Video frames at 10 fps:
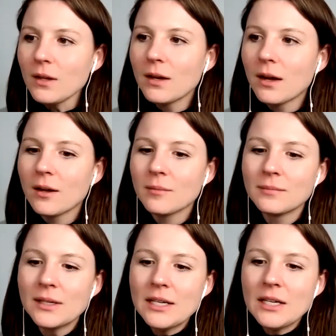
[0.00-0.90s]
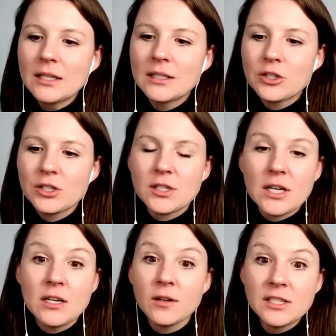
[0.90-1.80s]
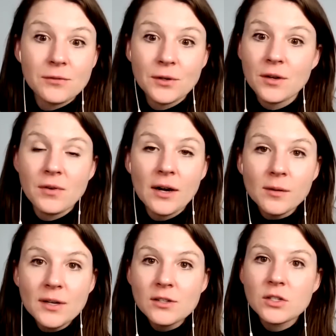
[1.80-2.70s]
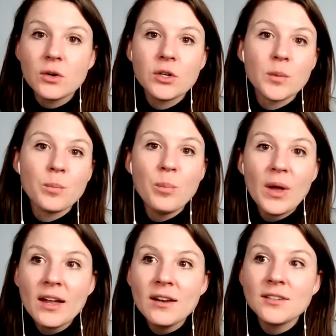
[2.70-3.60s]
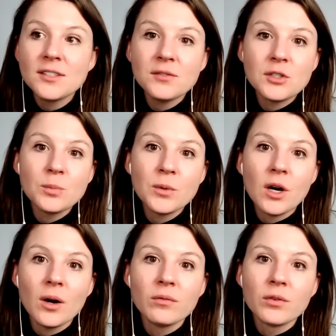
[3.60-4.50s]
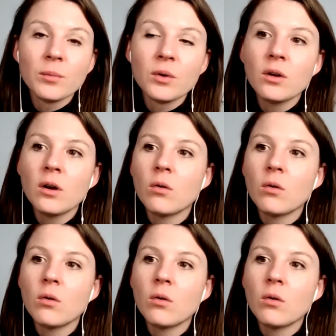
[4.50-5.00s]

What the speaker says: um just in a different environment, so your bed isn't super comfortable,